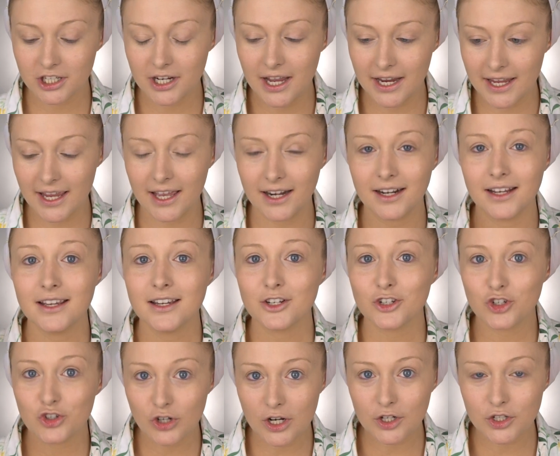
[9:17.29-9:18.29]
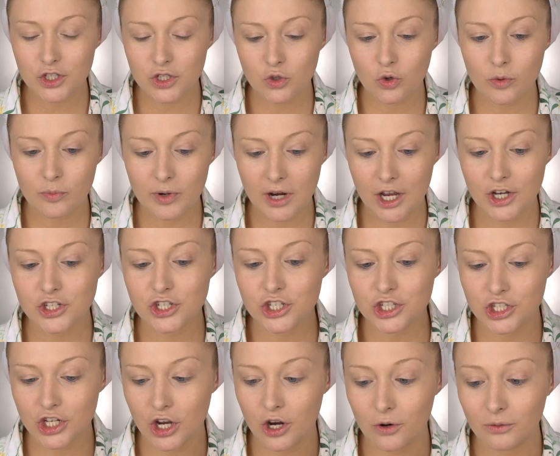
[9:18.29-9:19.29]
Again, drugstore brush,
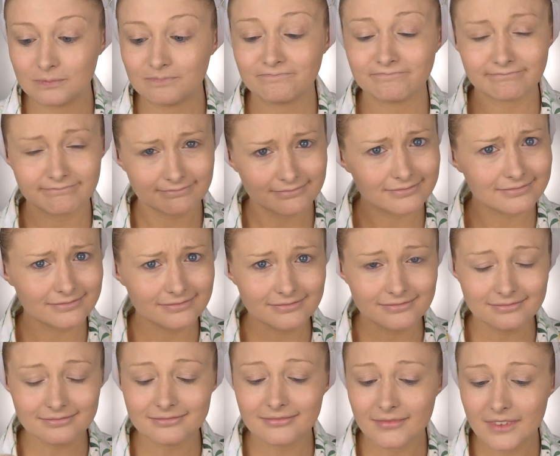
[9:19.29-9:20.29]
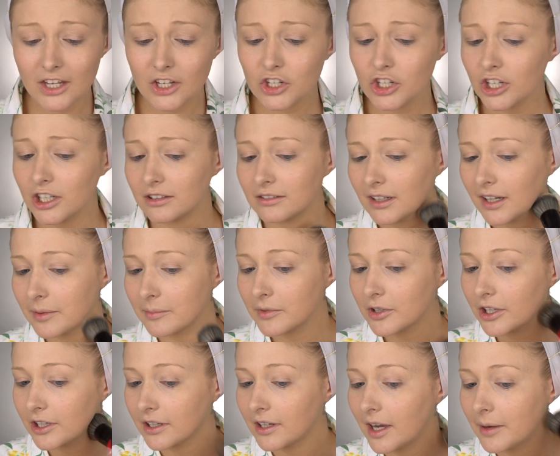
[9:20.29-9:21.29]
so good. I'm good.